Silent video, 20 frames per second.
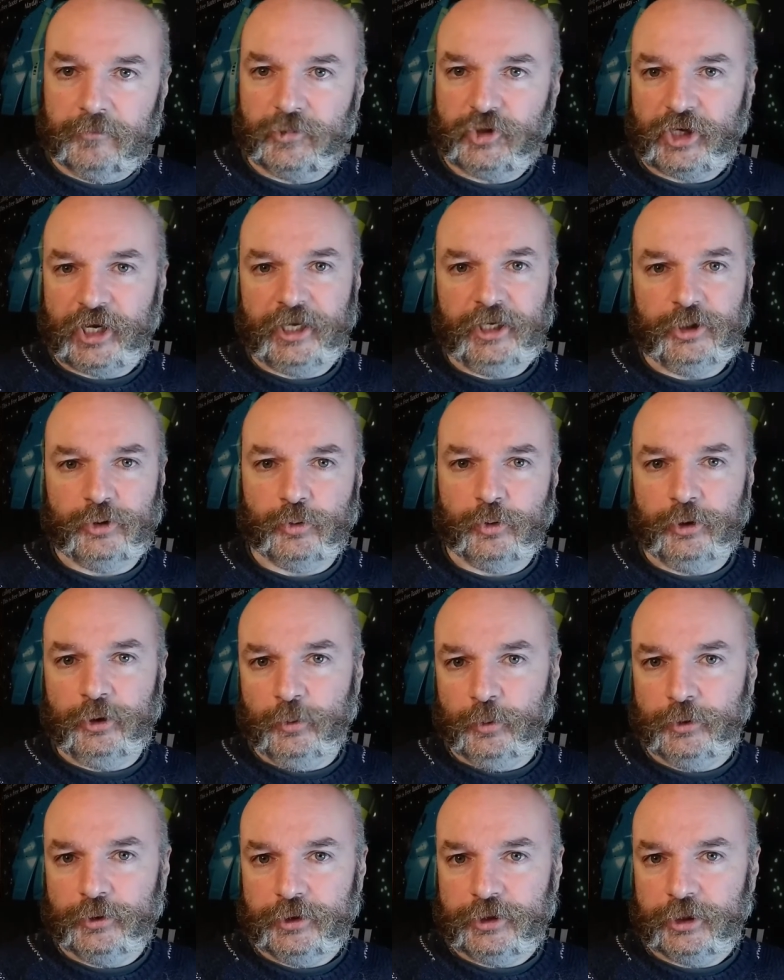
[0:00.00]
change what
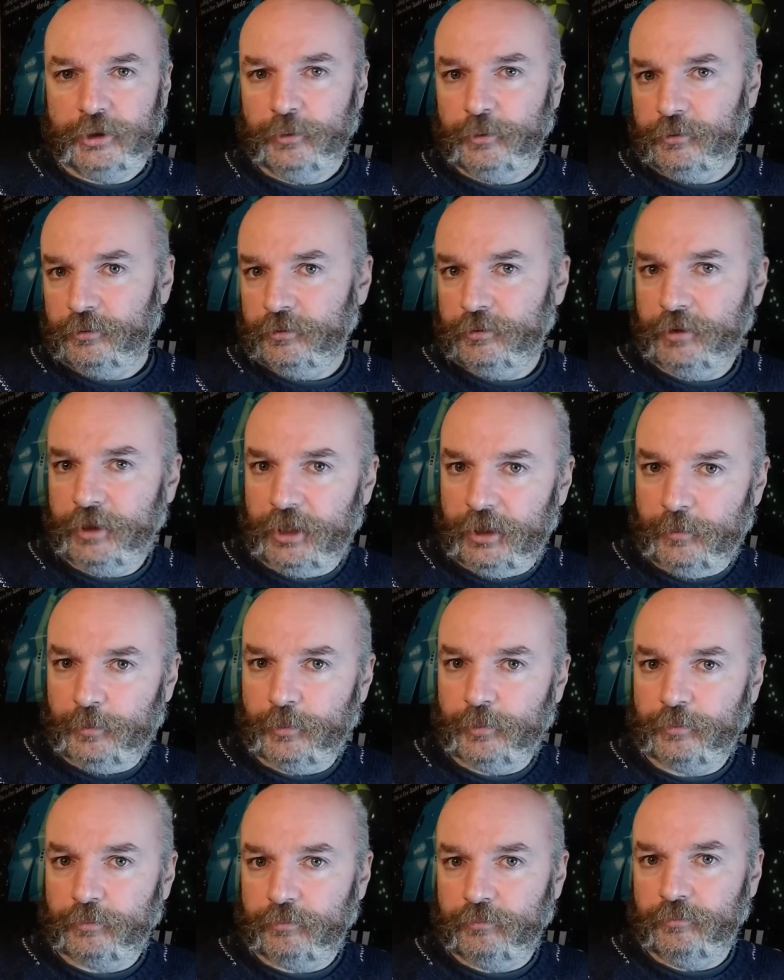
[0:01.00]
you want to and
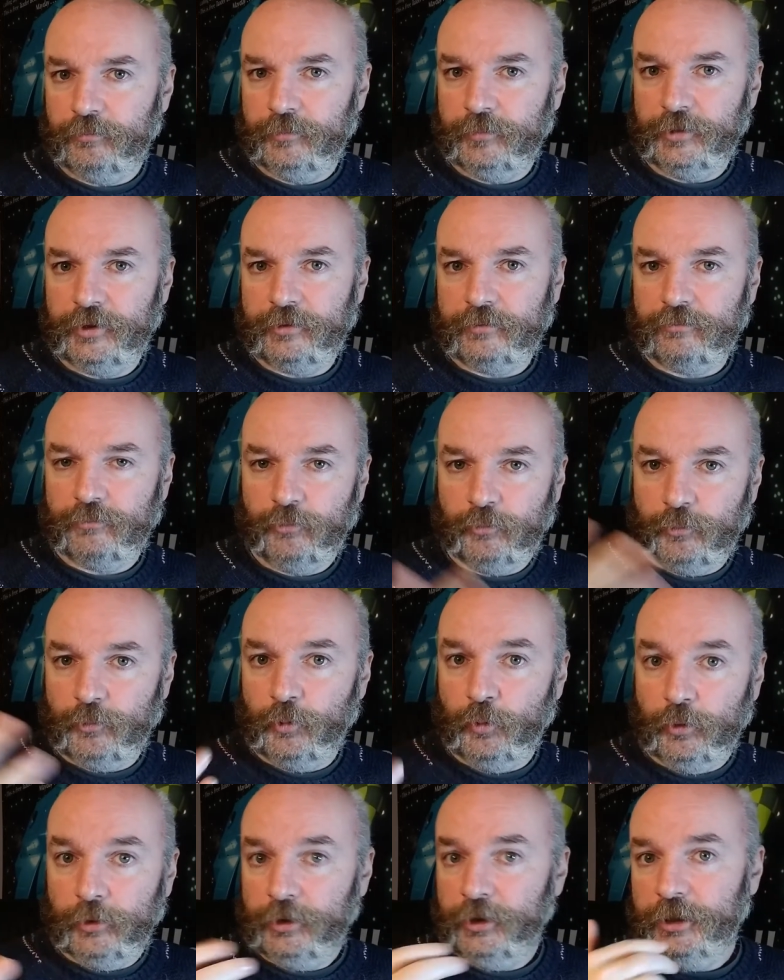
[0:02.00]
keep
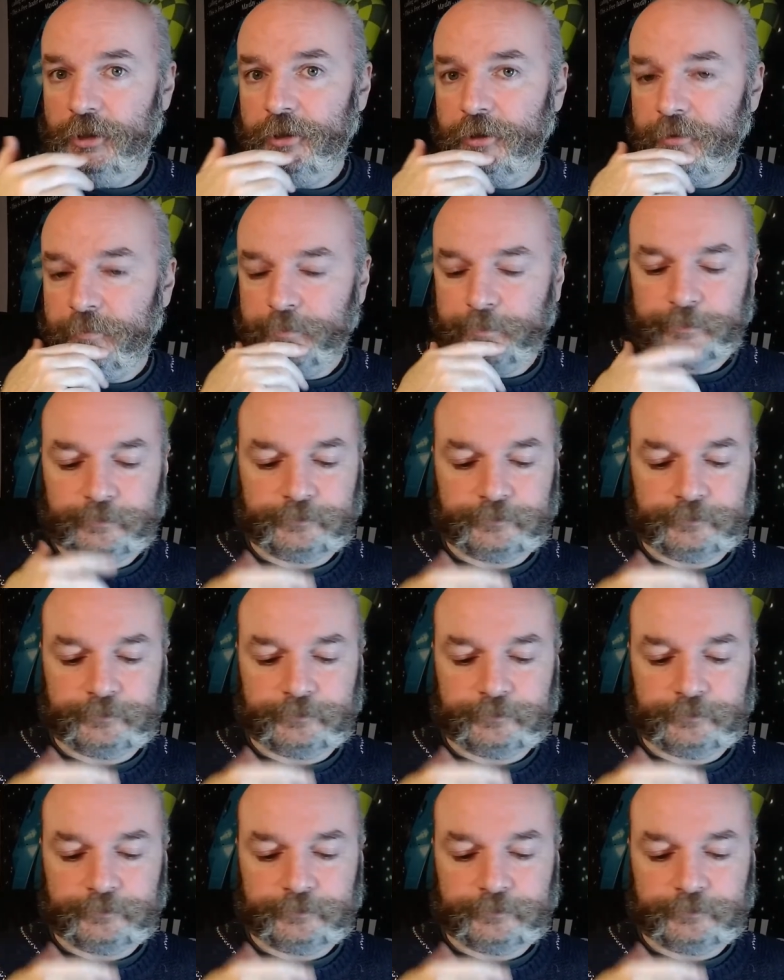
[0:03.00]
what you like.